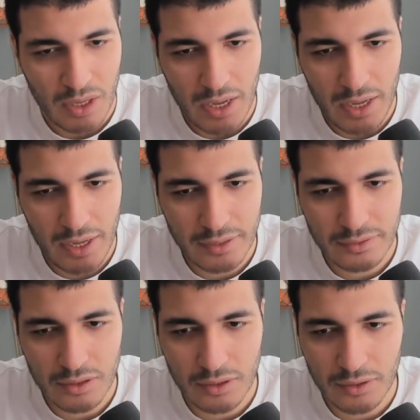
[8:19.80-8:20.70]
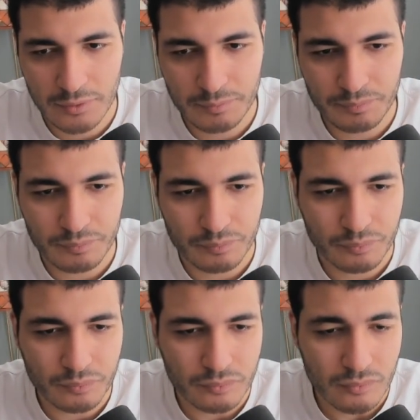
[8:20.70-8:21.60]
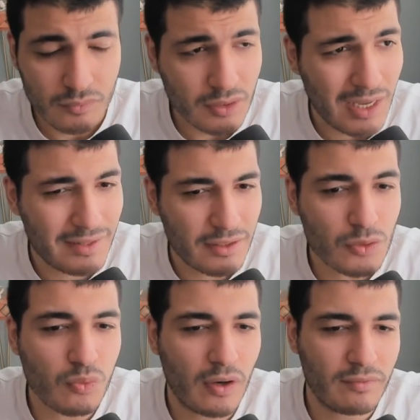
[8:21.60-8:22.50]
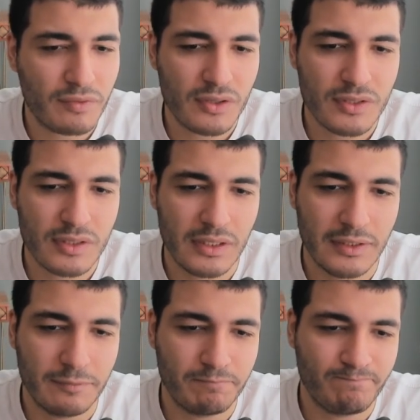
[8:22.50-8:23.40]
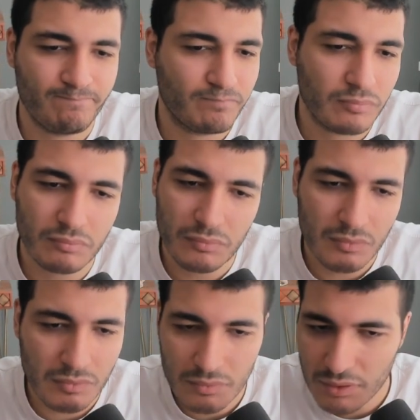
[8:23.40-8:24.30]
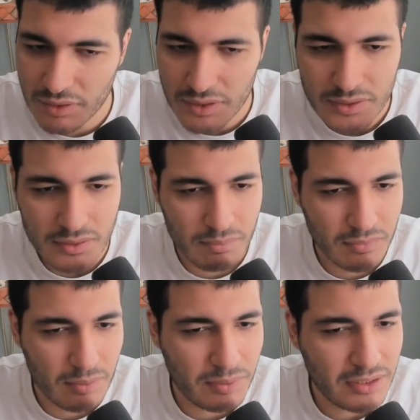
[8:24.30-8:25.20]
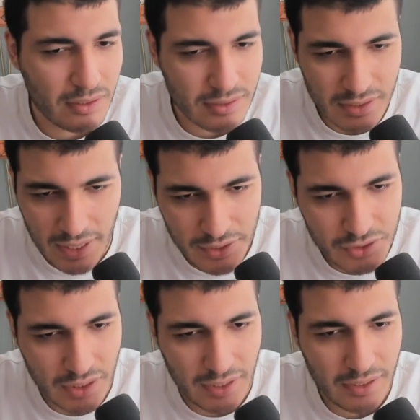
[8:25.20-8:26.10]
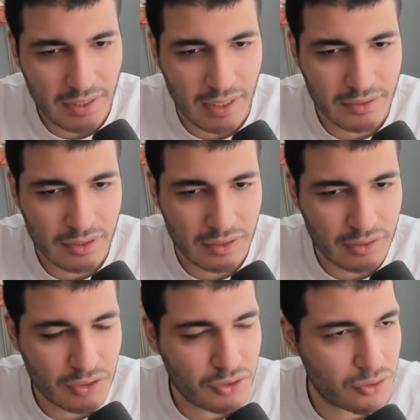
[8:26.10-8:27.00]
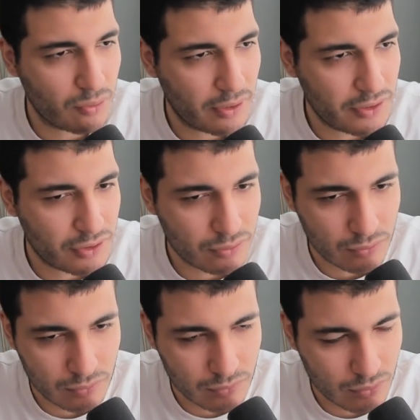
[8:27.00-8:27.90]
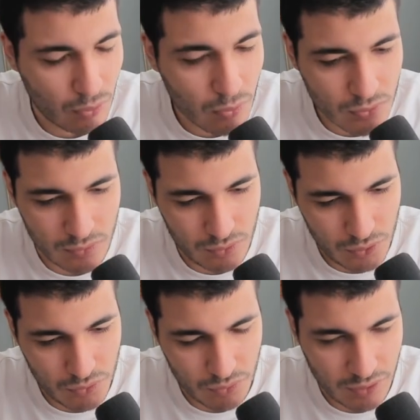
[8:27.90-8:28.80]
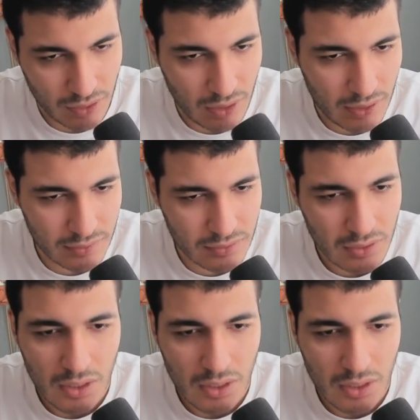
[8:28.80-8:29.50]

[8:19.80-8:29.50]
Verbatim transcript: and um, and this one first. Um, This, the media is cached again at, at edges location to closer to the client.